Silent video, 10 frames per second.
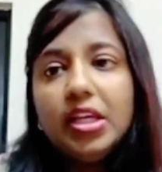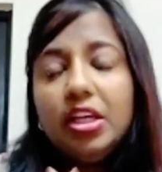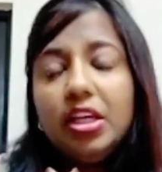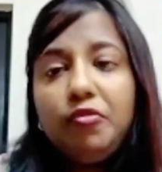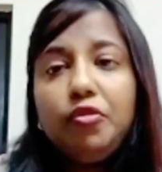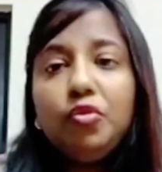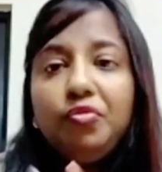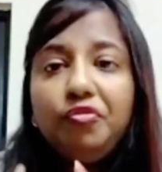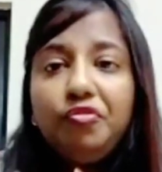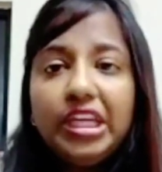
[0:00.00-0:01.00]
If you
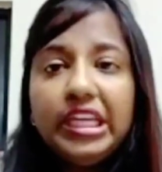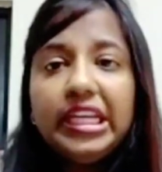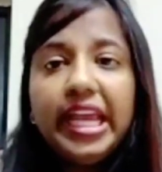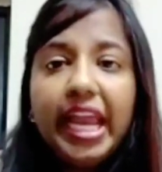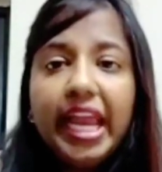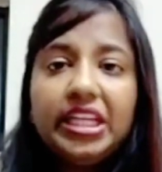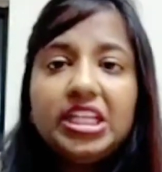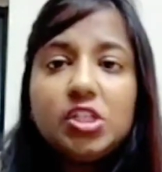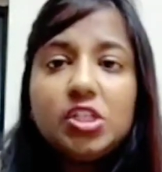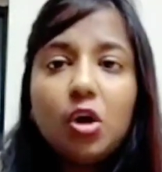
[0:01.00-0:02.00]
feel any
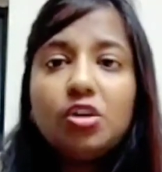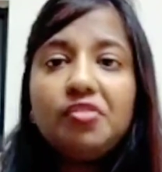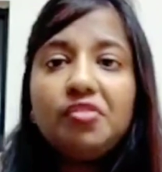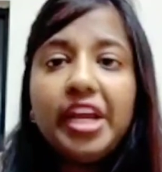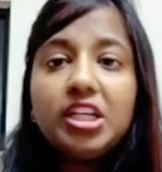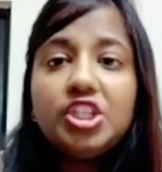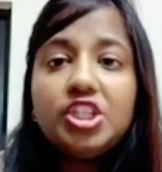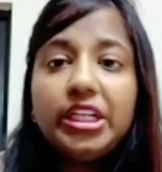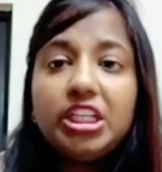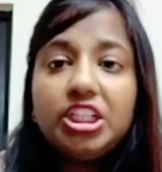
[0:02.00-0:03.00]
sort of
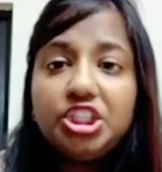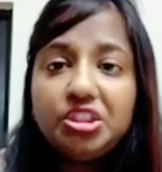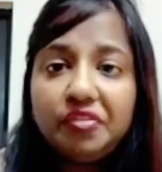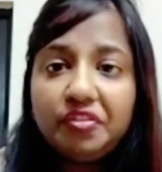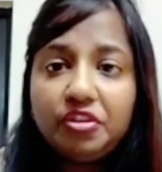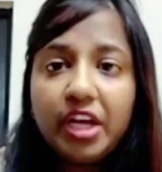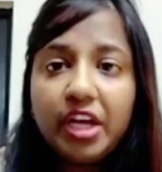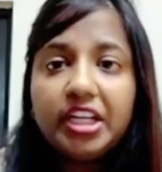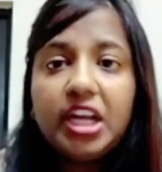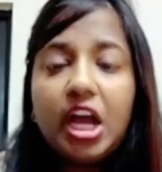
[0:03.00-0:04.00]
energetic shift
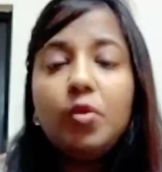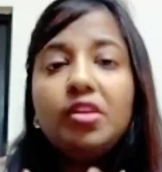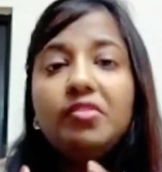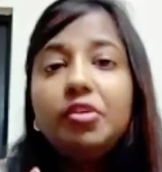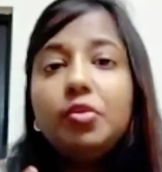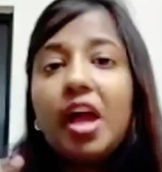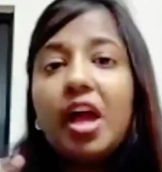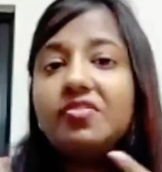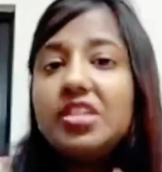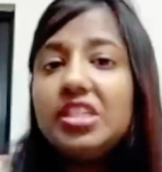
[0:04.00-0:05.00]
right now, if you
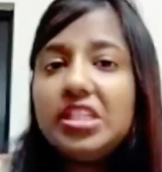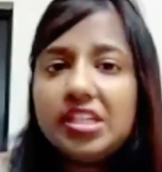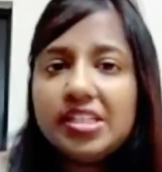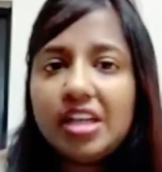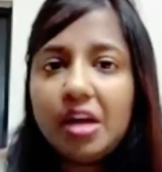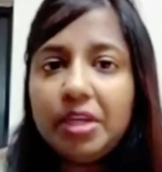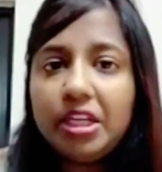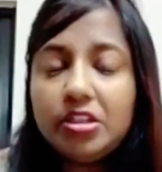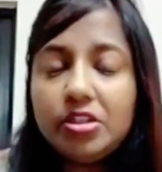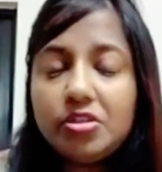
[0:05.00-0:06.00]
have tears coming
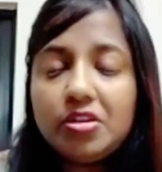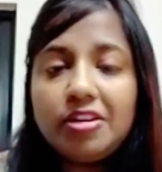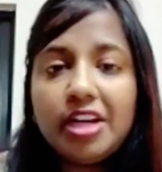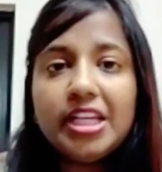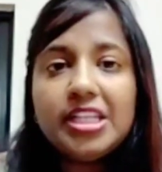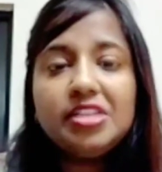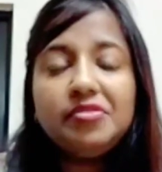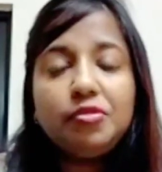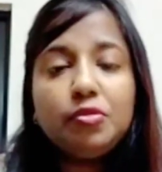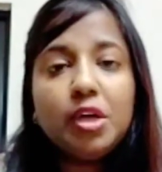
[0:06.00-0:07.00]
into your eyes,
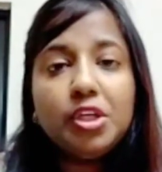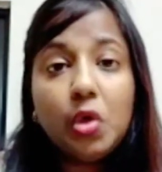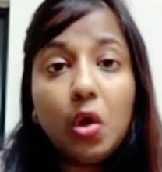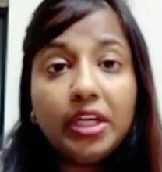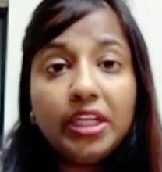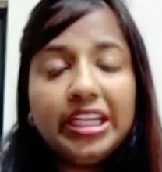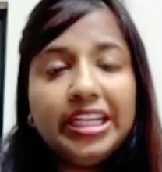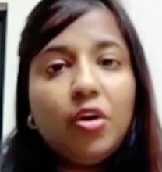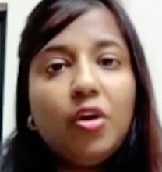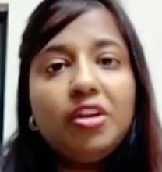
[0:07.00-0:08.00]
if you are
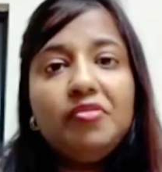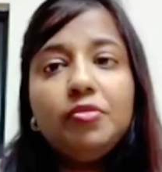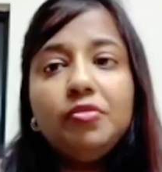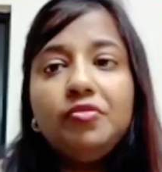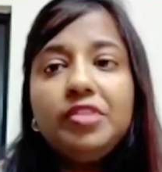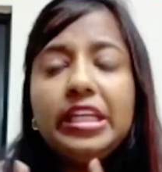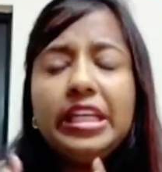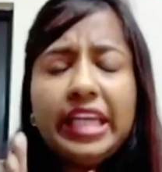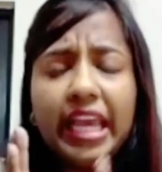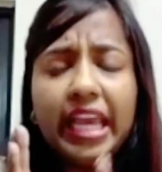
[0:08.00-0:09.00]
yawning, or if you're
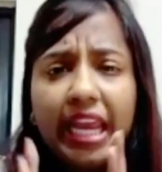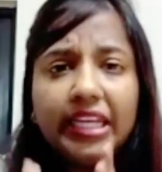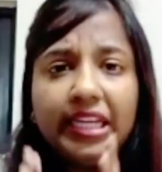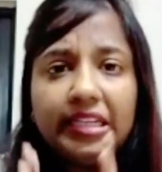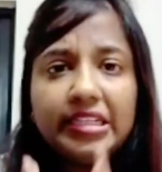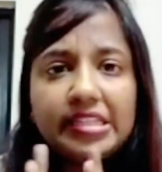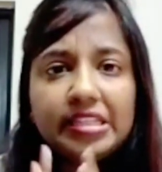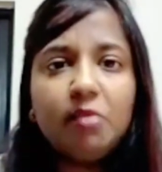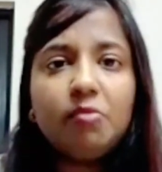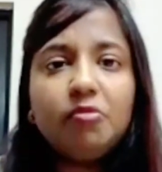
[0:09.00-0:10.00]
feeling any
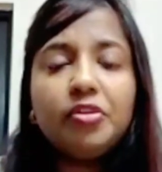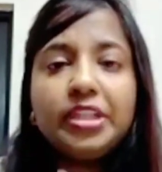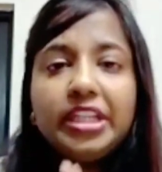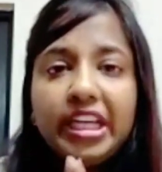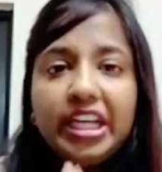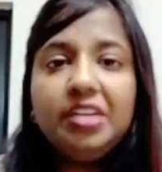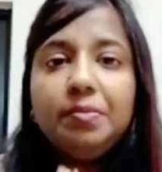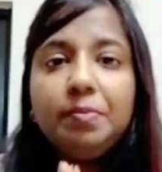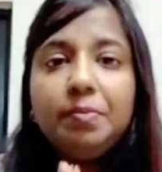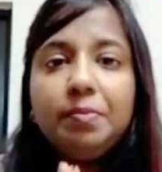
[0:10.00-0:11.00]
discomfort in any
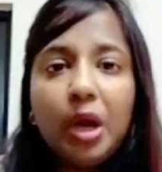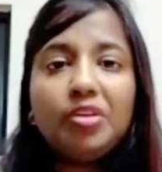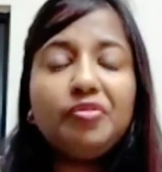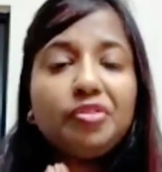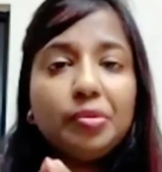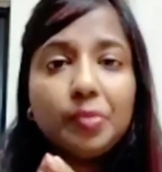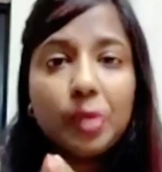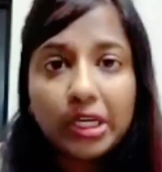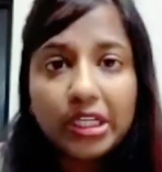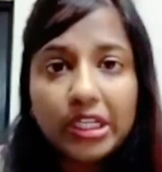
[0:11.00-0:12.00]
part of your
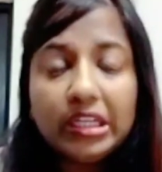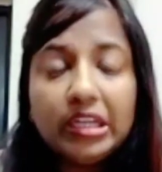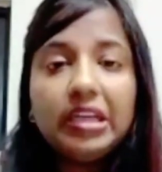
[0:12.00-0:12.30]
body,